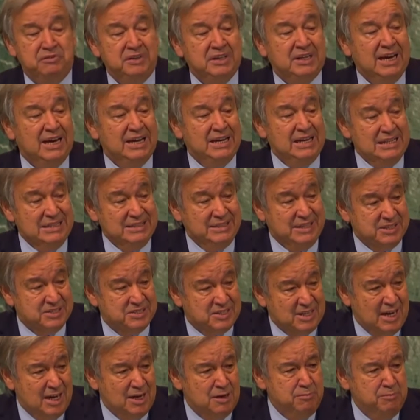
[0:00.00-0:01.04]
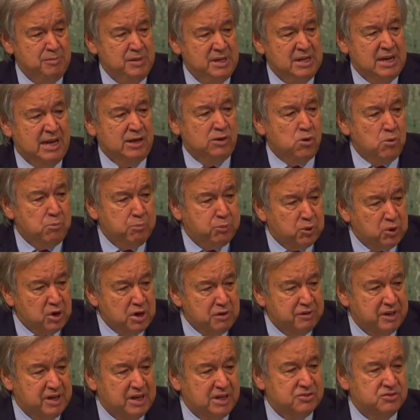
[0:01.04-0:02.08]
intensifying disarmament
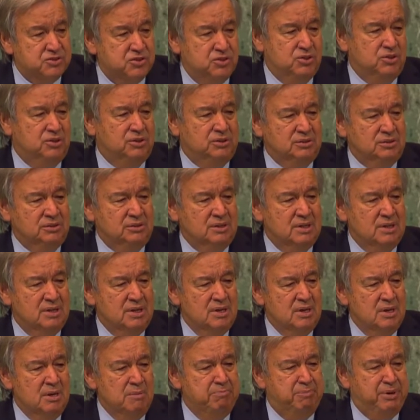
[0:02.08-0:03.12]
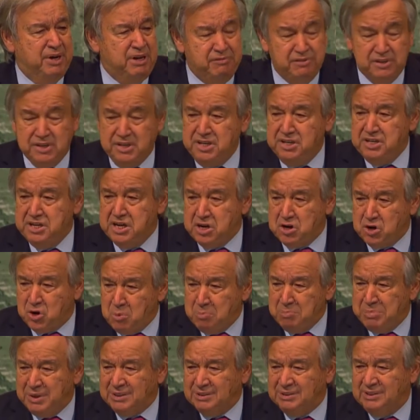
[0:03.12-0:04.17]
and non-proliferation,
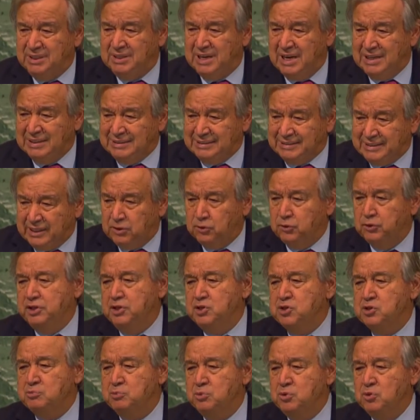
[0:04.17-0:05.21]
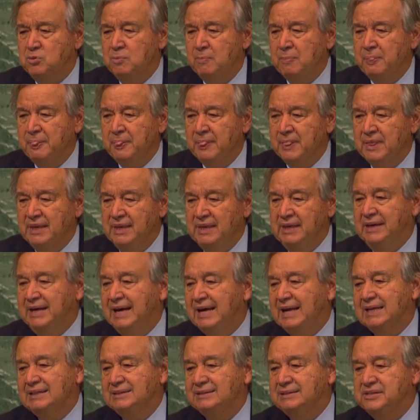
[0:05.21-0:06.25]
preventing and countering
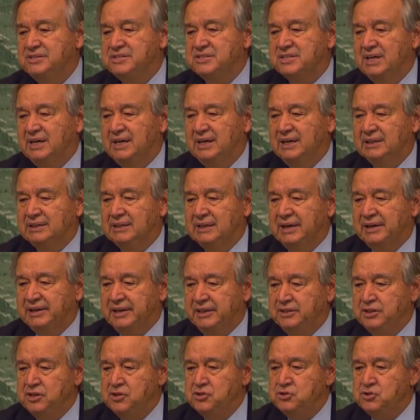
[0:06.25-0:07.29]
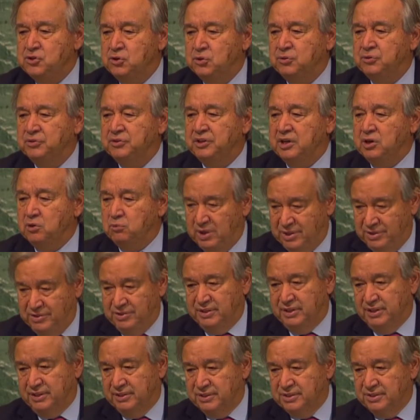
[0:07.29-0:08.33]
terrorism, and ensuring
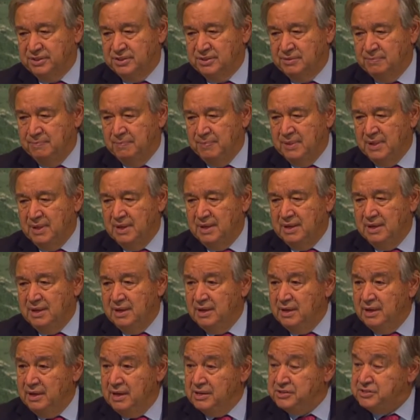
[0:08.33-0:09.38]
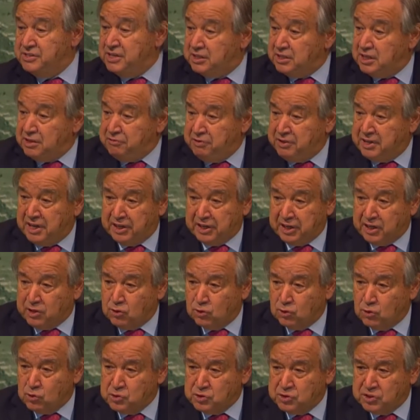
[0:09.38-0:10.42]
accountability. And it
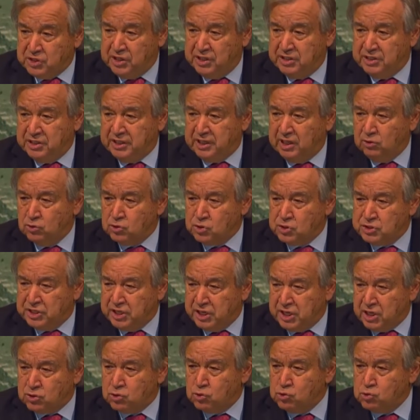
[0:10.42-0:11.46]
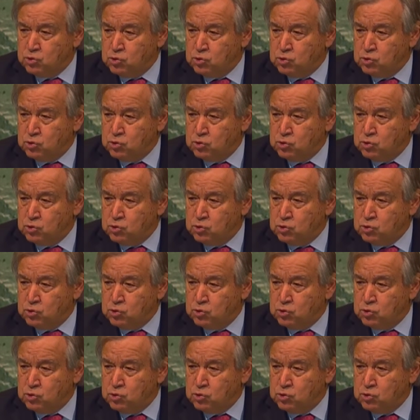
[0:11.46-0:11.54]
means recognizing